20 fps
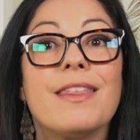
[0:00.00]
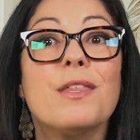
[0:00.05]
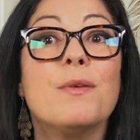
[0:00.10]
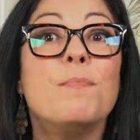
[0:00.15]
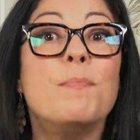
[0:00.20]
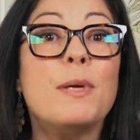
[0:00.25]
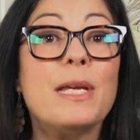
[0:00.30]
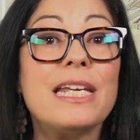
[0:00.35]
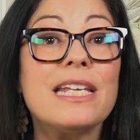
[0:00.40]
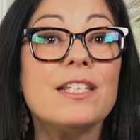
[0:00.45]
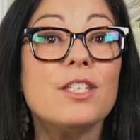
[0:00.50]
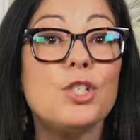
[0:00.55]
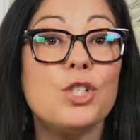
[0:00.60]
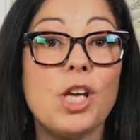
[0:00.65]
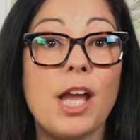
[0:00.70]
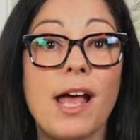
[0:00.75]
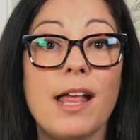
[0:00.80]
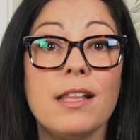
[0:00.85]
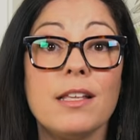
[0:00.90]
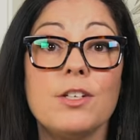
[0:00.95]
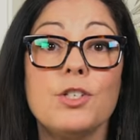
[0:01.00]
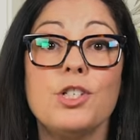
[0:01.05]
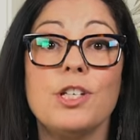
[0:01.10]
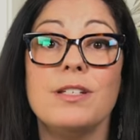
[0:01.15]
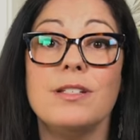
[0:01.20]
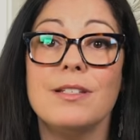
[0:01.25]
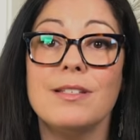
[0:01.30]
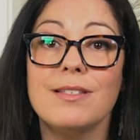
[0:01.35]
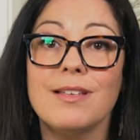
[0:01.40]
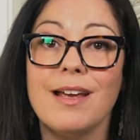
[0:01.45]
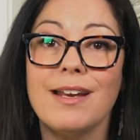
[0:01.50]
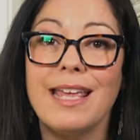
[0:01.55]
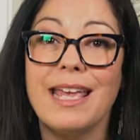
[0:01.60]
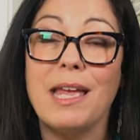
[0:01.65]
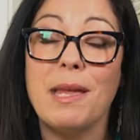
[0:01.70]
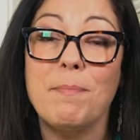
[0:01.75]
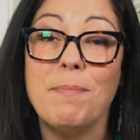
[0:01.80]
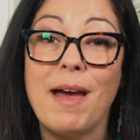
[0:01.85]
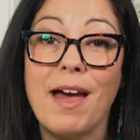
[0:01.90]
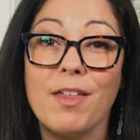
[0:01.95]
The biggest challenge in designing
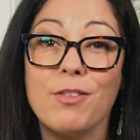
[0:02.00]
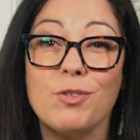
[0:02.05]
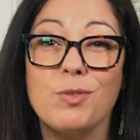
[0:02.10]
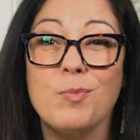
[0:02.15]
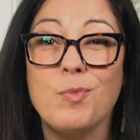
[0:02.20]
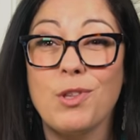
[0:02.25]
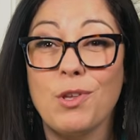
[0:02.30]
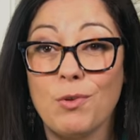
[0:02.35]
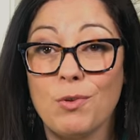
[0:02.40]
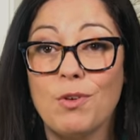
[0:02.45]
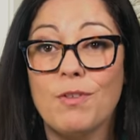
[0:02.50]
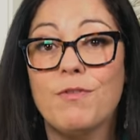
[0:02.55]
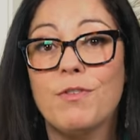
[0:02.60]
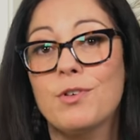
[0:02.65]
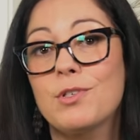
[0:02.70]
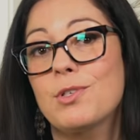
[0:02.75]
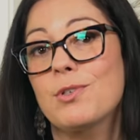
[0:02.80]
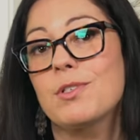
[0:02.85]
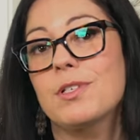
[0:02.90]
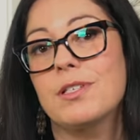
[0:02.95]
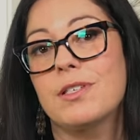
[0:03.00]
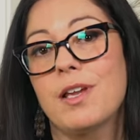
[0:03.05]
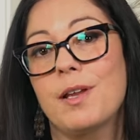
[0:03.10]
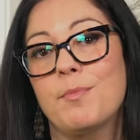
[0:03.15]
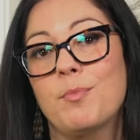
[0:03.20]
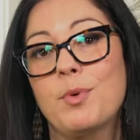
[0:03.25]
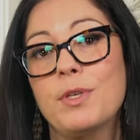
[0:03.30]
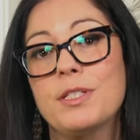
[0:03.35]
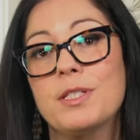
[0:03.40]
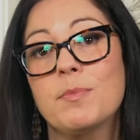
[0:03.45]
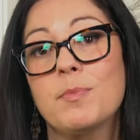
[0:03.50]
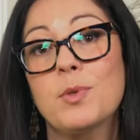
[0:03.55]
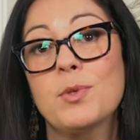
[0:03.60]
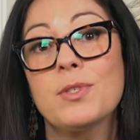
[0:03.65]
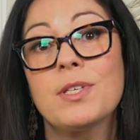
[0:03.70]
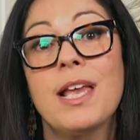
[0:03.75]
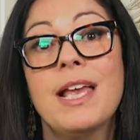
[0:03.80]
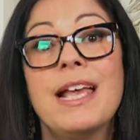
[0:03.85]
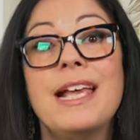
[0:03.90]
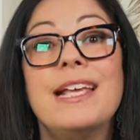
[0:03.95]
a bathroom with universal design
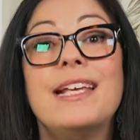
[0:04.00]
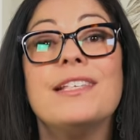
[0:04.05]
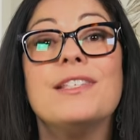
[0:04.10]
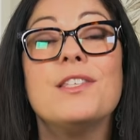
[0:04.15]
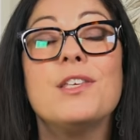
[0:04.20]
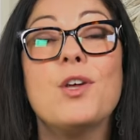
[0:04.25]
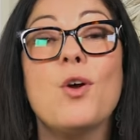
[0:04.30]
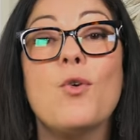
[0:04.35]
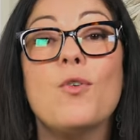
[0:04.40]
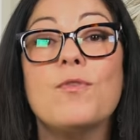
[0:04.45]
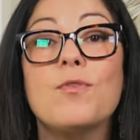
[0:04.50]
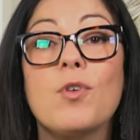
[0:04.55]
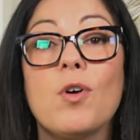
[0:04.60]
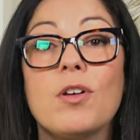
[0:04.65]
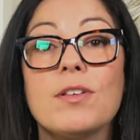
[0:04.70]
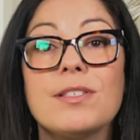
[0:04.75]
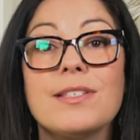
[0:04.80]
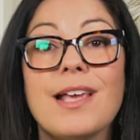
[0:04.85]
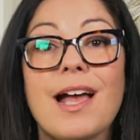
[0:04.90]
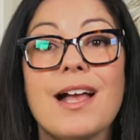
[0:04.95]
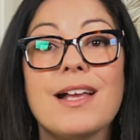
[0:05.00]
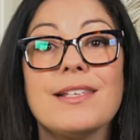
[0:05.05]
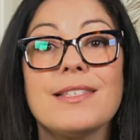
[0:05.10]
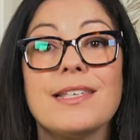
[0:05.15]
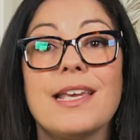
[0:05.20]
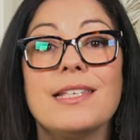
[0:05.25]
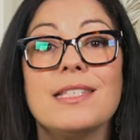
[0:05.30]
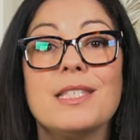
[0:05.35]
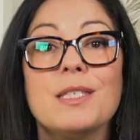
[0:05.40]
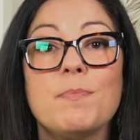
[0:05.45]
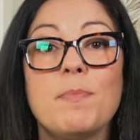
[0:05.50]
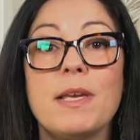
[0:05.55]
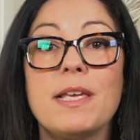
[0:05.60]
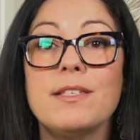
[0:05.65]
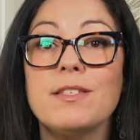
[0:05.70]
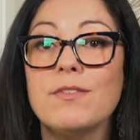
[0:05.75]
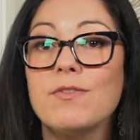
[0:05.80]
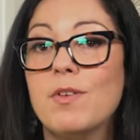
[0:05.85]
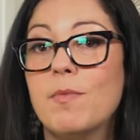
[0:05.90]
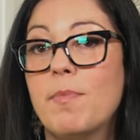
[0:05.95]
principles is the overall size and
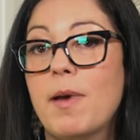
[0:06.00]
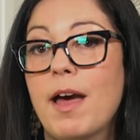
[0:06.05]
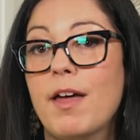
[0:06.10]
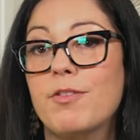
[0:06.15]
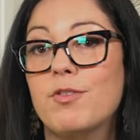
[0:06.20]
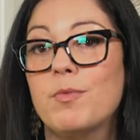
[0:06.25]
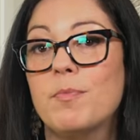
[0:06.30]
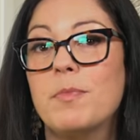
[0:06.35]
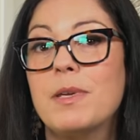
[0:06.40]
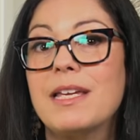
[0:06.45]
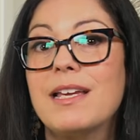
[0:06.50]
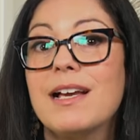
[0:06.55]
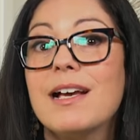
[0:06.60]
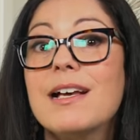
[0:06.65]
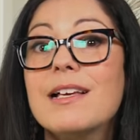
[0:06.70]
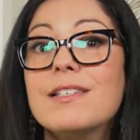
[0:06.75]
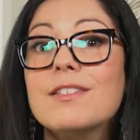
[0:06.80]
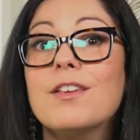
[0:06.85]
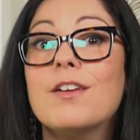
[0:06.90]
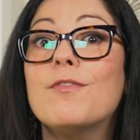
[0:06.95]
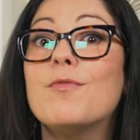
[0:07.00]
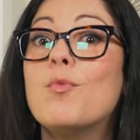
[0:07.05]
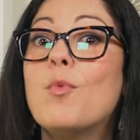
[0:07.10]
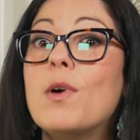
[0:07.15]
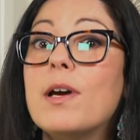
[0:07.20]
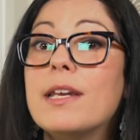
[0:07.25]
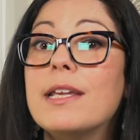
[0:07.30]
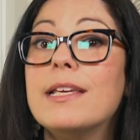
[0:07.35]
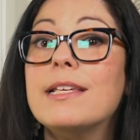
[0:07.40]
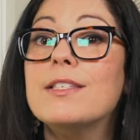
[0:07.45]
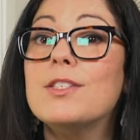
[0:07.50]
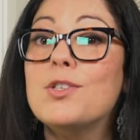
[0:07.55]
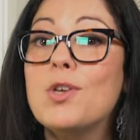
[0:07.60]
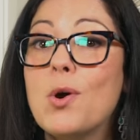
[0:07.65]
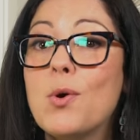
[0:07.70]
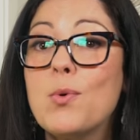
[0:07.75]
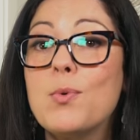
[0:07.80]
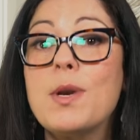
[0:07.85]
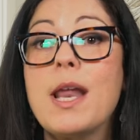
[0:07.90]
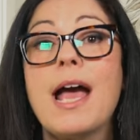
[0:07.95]
space of the bathroom because of what is
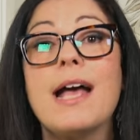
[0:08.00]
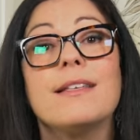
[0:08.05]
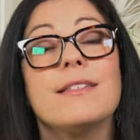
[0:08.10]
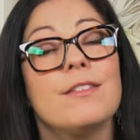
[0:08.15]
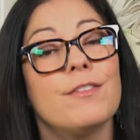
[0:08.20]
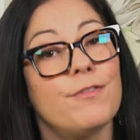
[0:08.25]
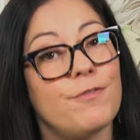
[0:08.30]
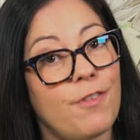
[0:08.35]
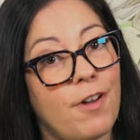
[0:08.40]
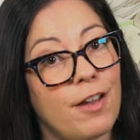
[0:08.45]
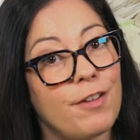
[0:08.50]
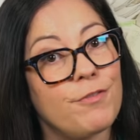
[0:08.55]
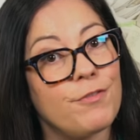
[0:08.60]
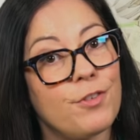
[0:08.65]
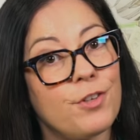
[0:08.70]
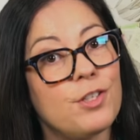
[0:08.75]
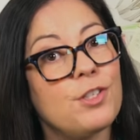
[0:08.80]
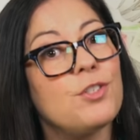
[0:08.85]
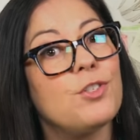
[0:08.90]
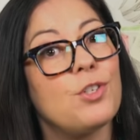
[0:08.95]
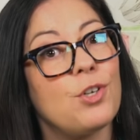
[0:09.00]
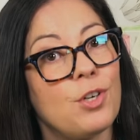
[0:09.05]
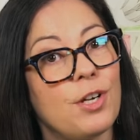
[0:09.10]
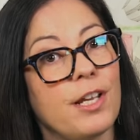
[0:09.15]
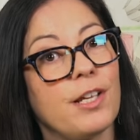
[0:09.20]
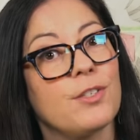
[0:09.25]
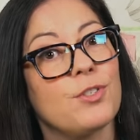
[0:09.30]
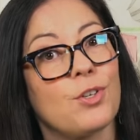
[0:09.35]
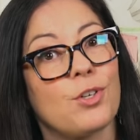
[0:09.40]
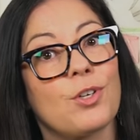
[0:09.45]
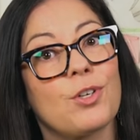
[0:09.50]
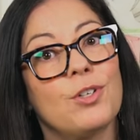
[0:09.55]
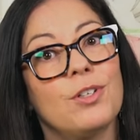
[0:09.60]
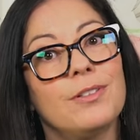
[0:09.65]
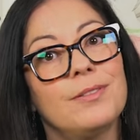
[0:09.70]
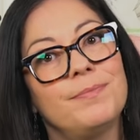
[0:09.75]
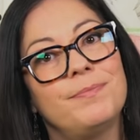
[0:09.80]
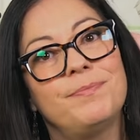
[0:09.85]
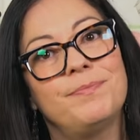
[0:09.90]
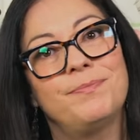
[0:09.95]
known as the five-foot turning circle.